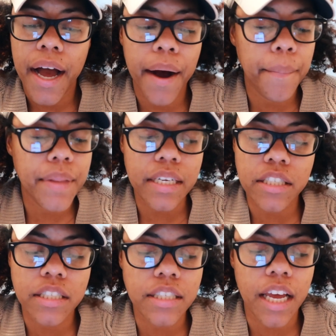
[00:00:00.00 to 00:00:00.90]
Let's
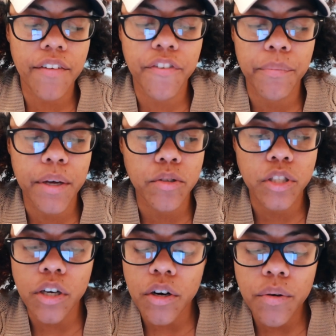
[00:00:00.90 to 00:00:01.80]
just say for meal
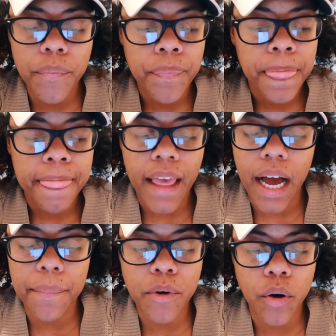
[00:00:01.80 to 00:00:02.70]
2,
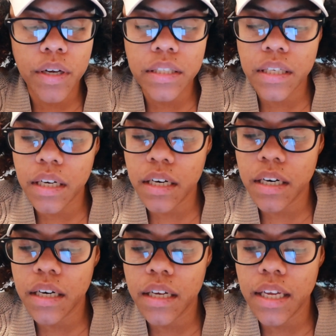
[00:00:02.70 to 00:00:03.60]
I'm going
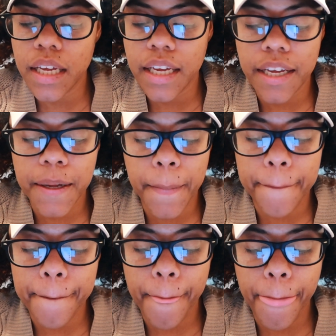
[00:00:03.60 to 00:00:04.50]
to eat
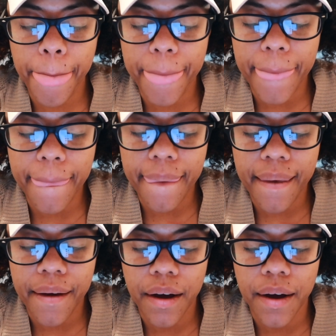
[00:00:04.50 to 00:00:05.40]

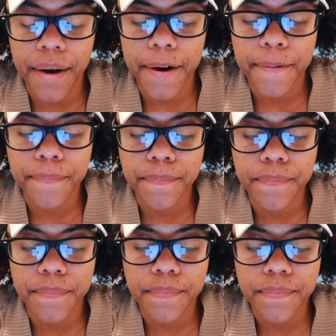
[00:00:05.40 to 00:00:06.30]
no